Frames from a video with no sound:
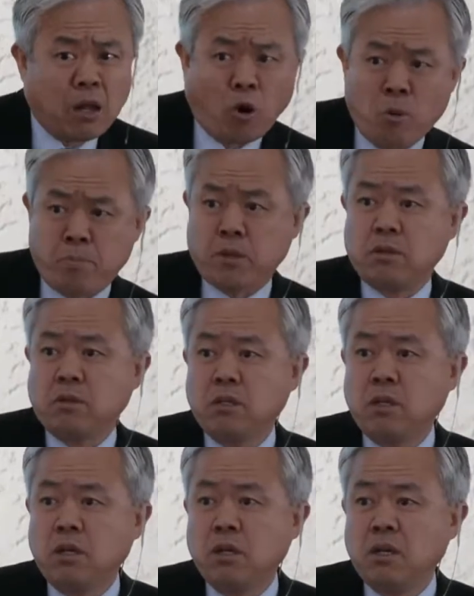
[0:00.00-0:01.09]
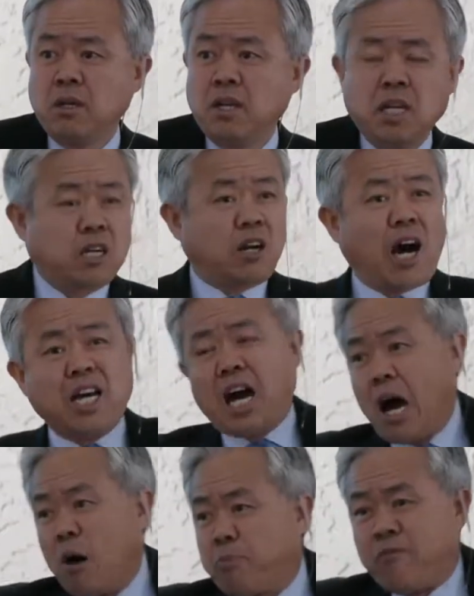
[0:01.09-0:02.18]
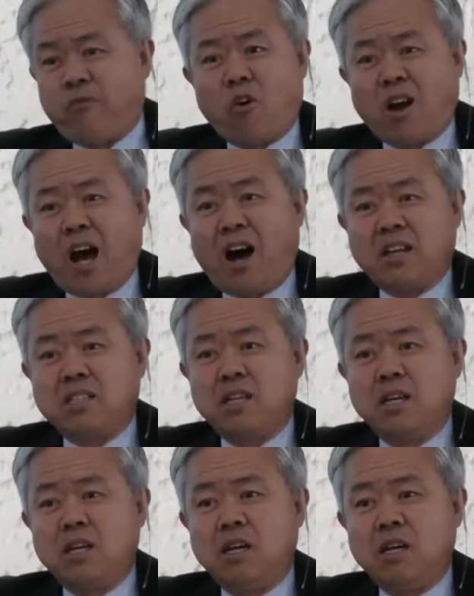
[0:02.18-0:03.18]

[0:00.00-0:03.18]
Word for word: rope, crying out before God